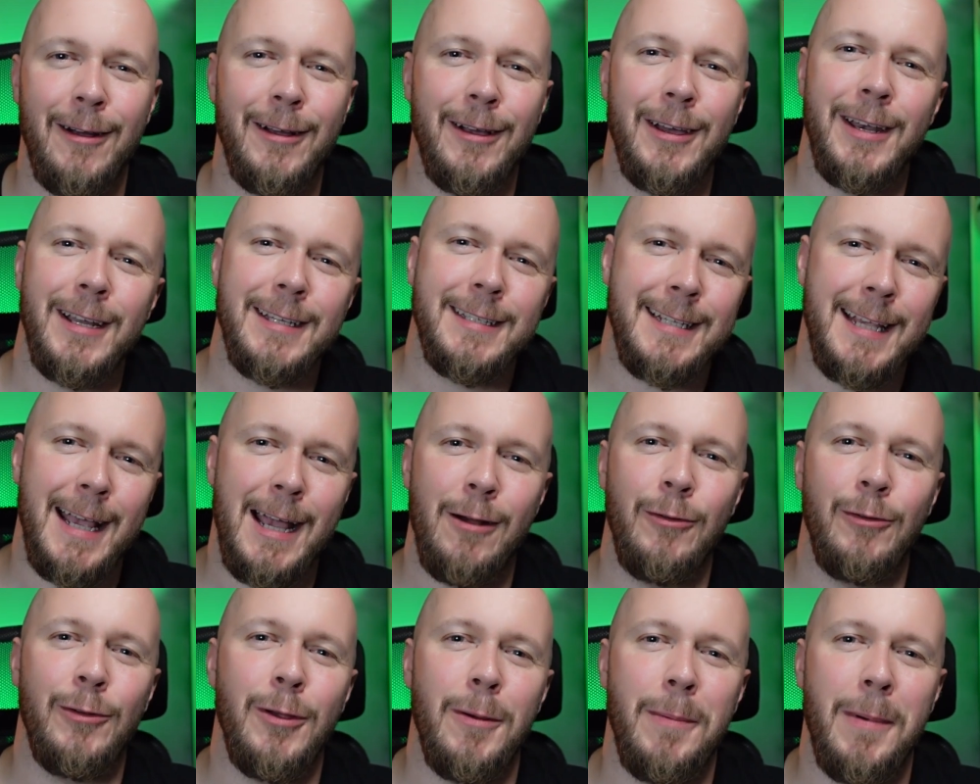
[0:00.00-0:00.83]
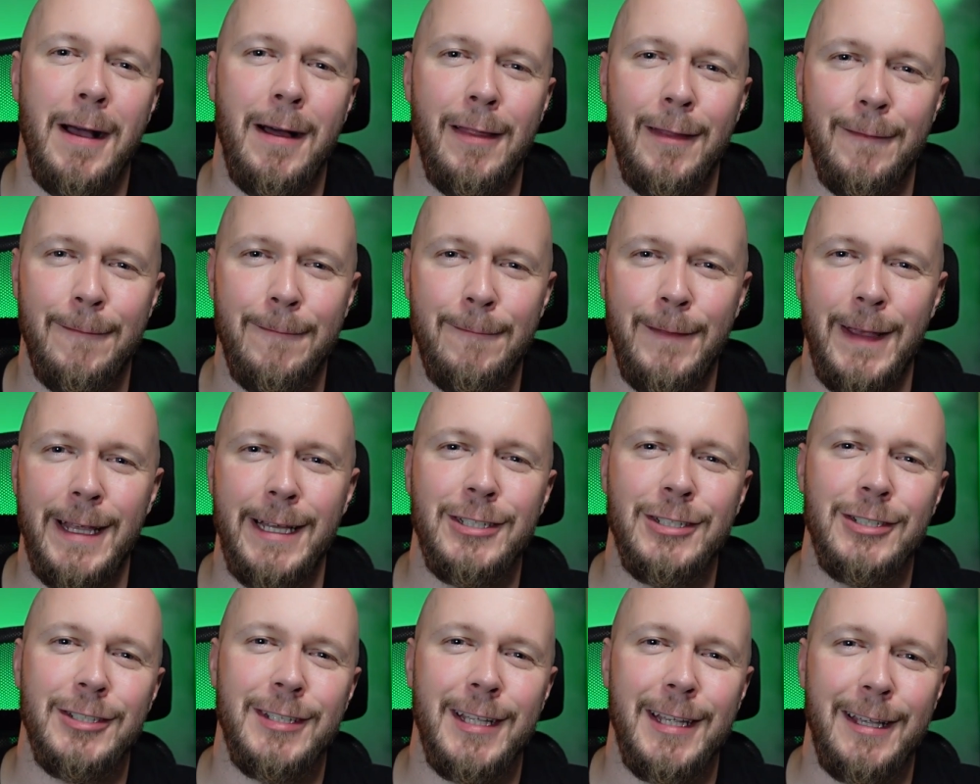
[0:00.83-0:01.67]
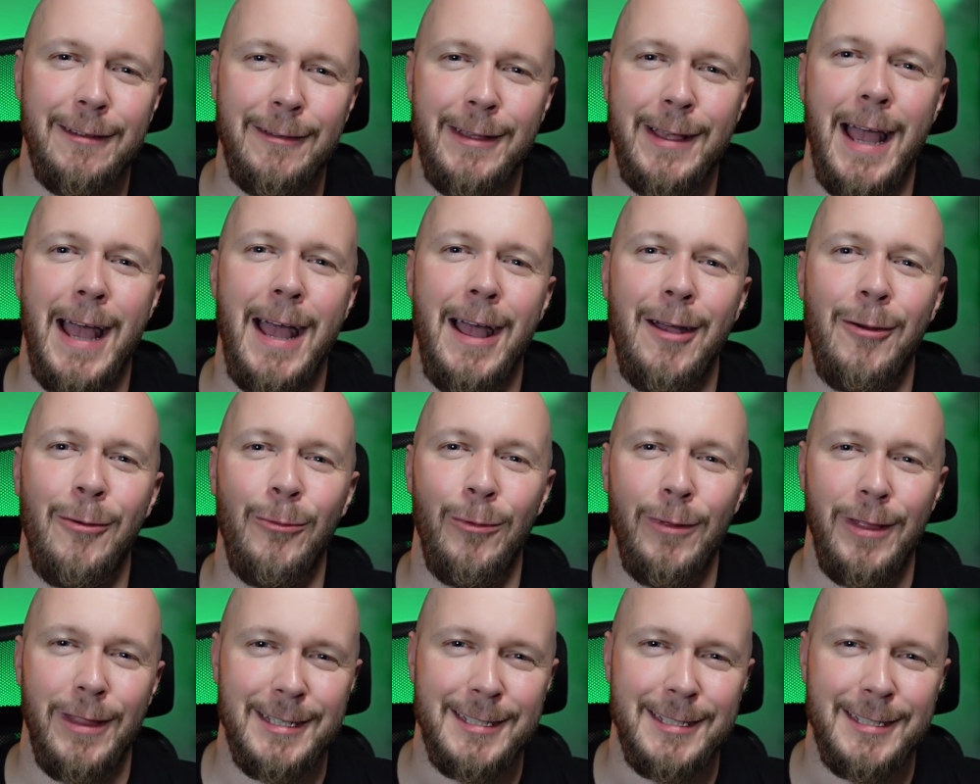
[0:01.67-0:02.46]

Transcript: I'm going to tell you about the features that you get with the